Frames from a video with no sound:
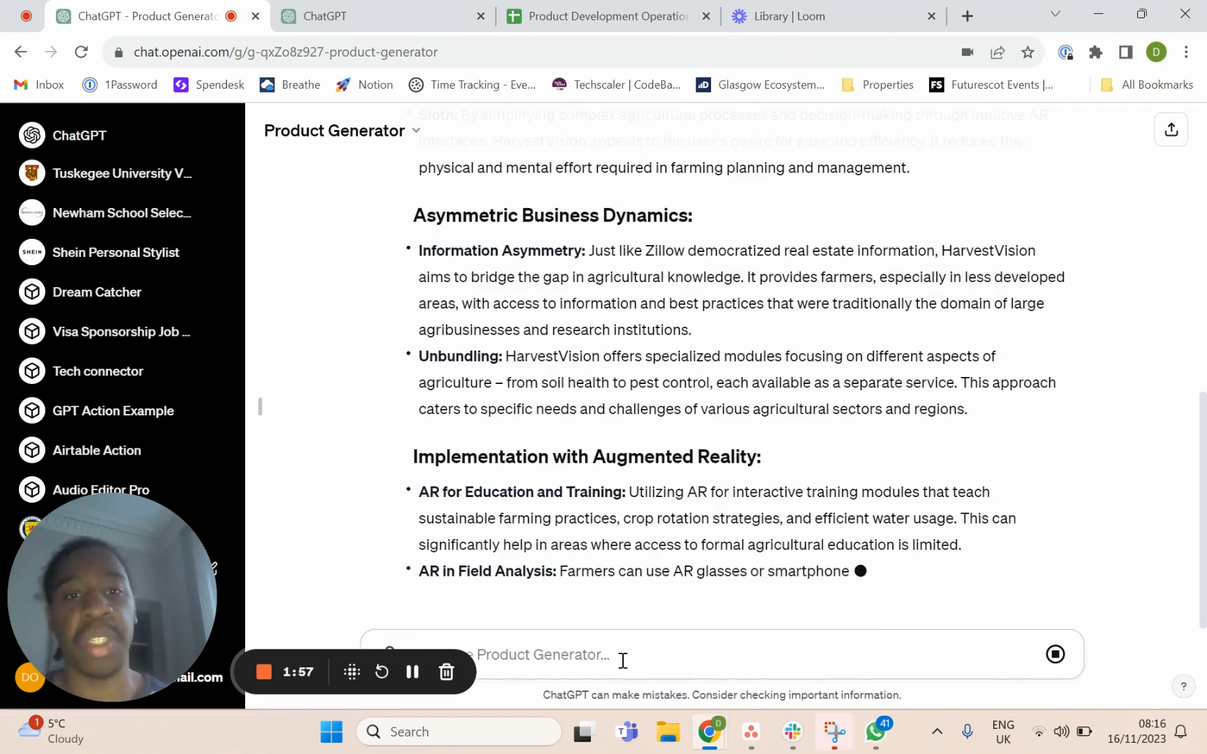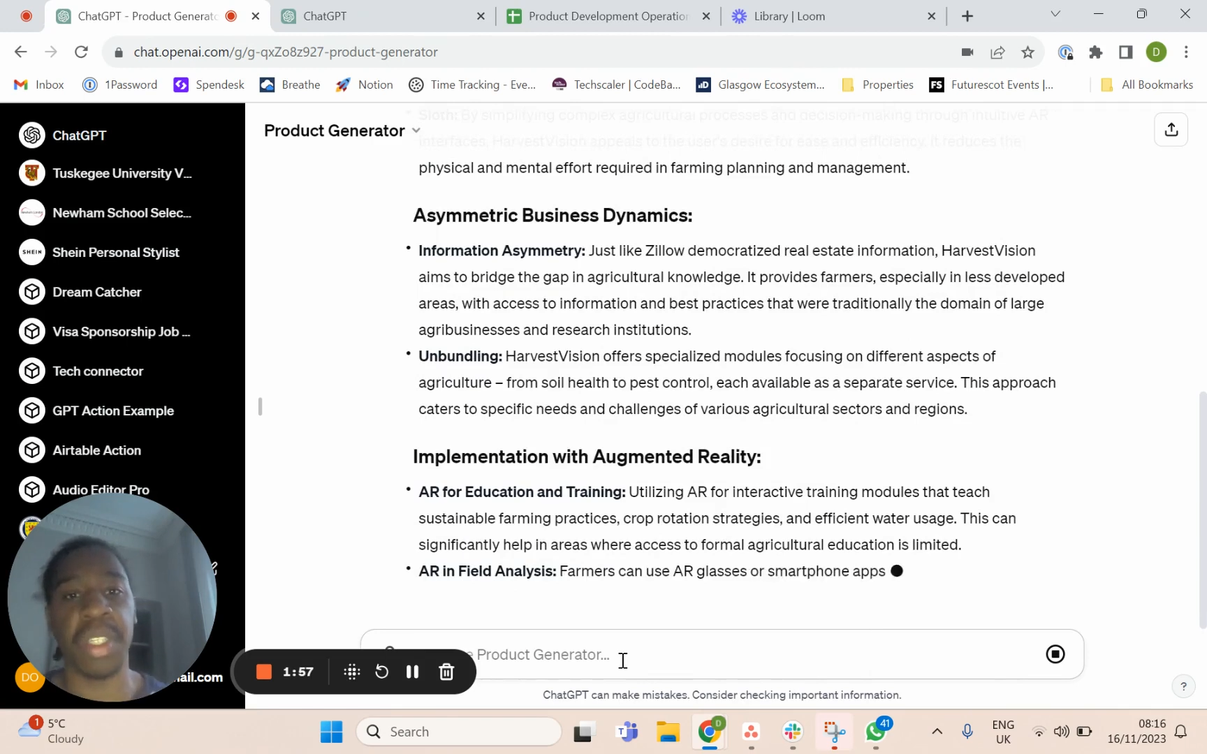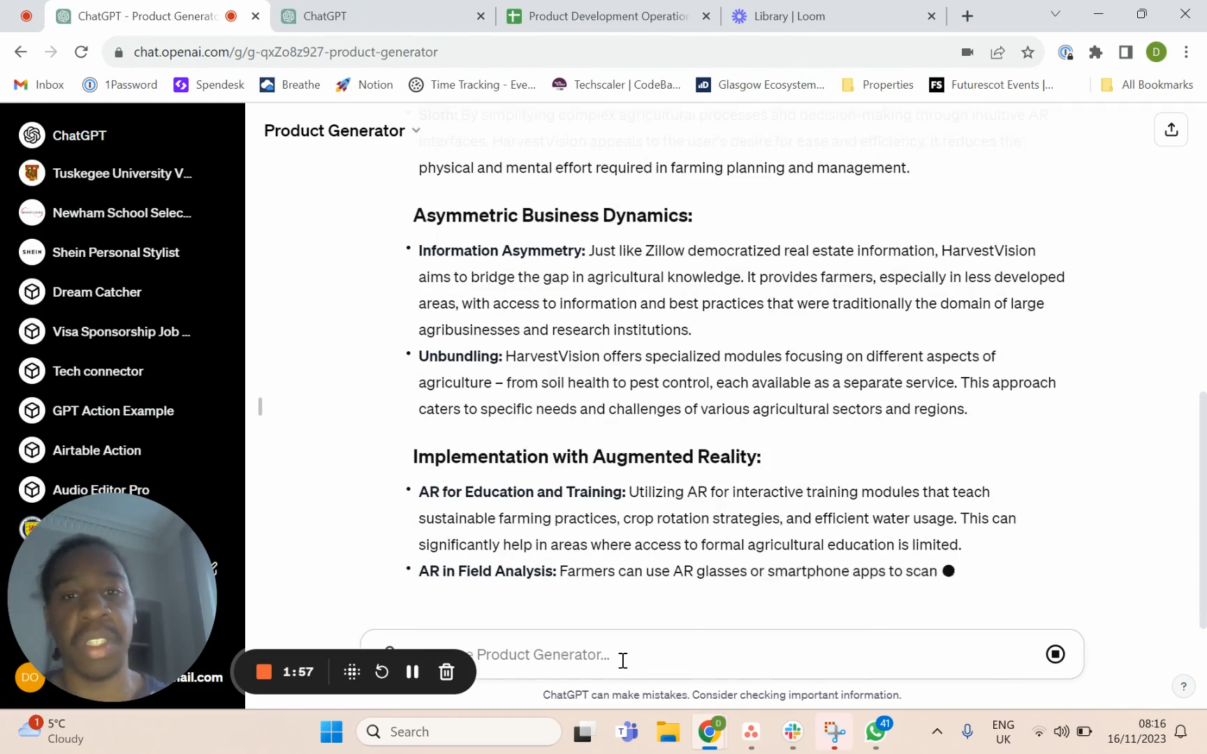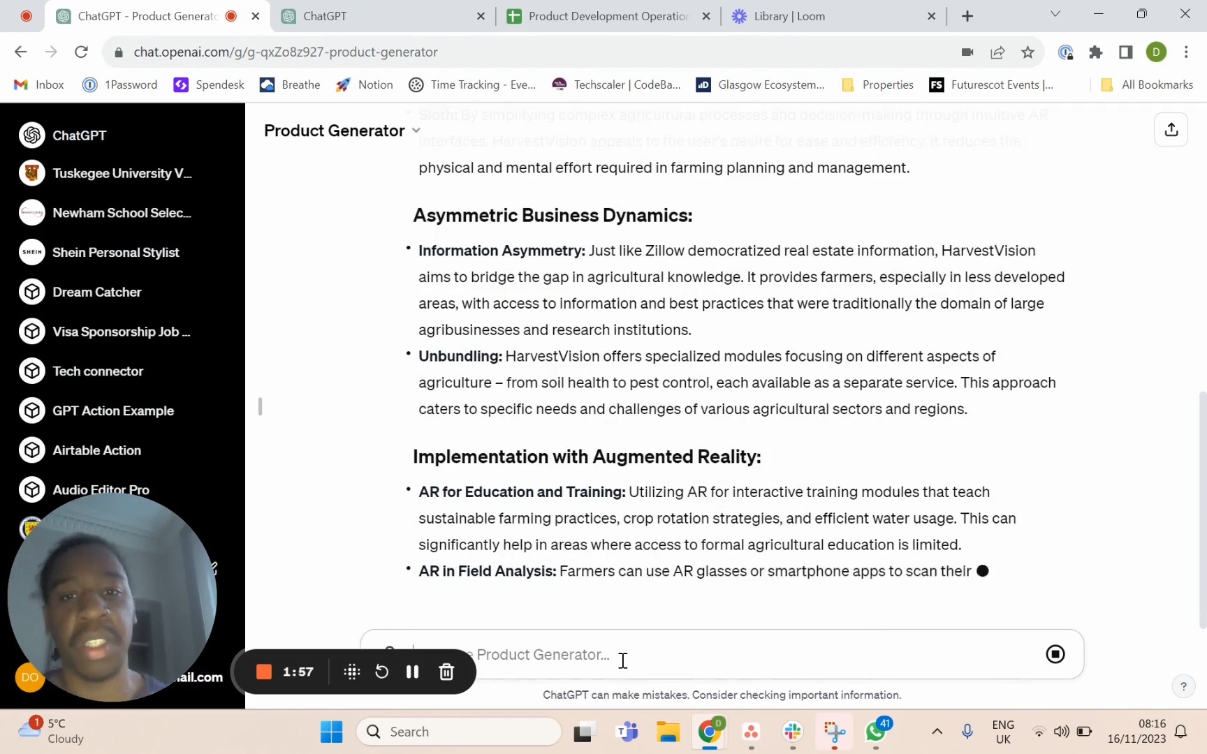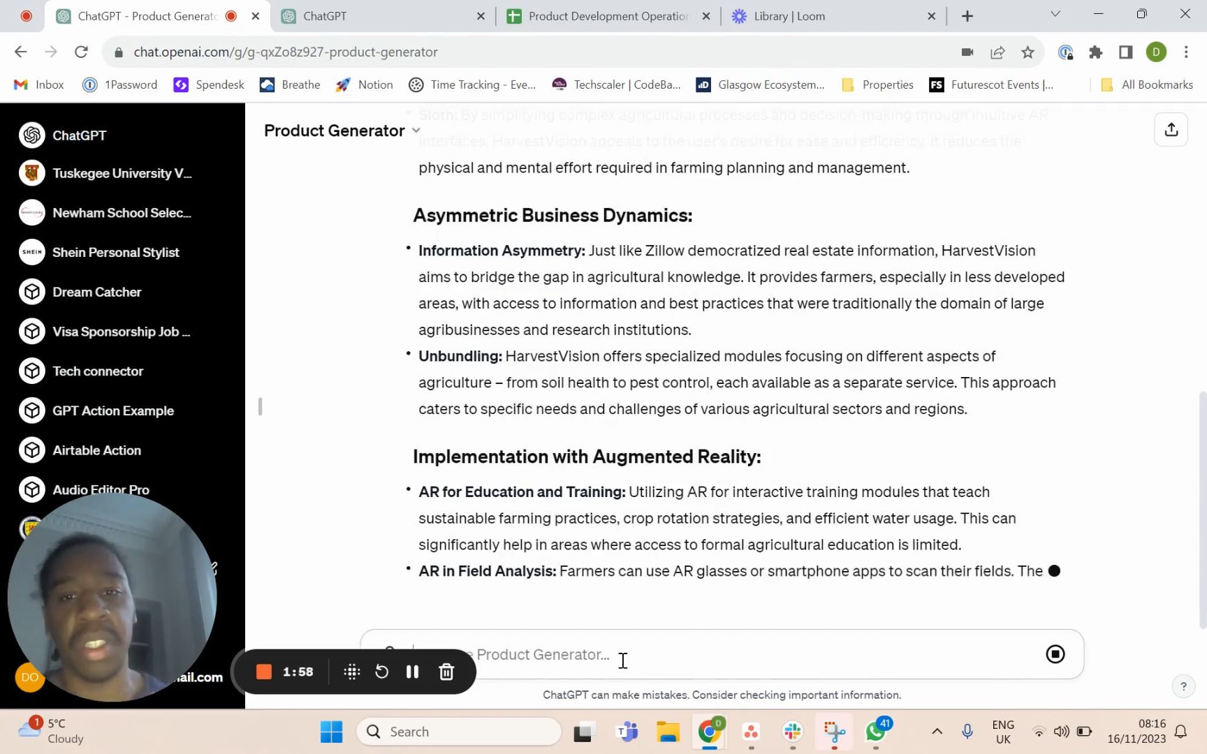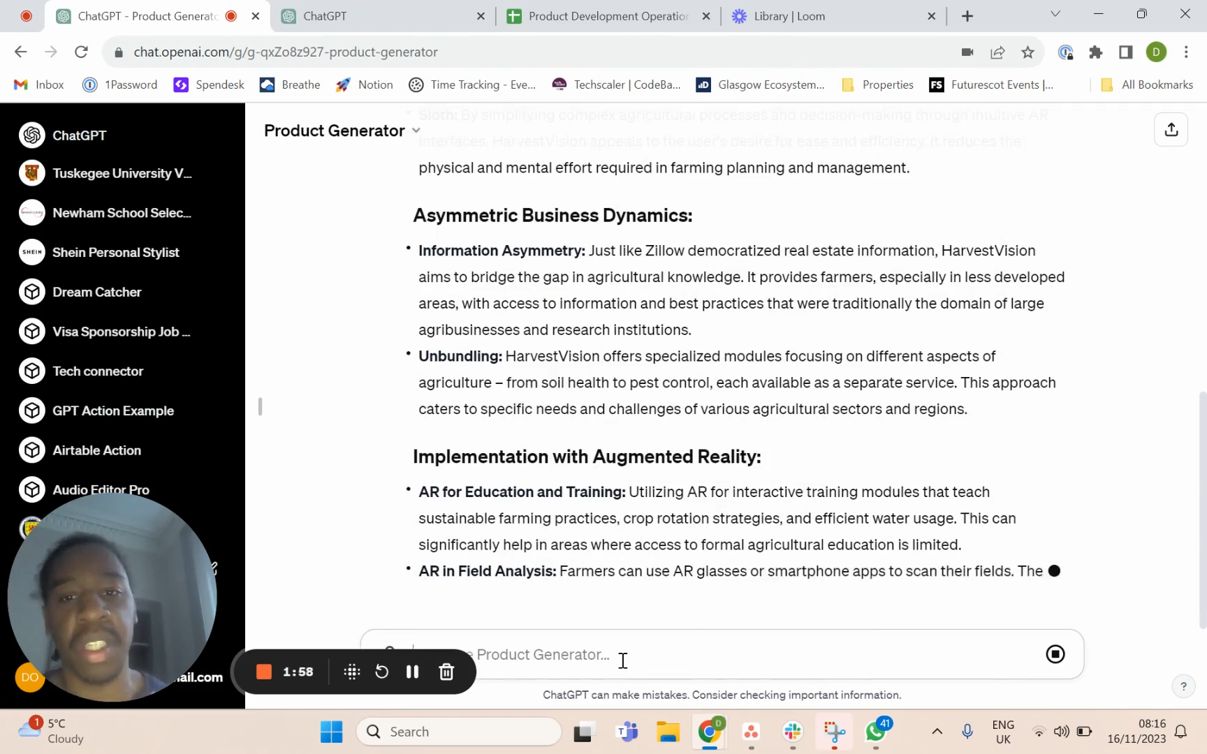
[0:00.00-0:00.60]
business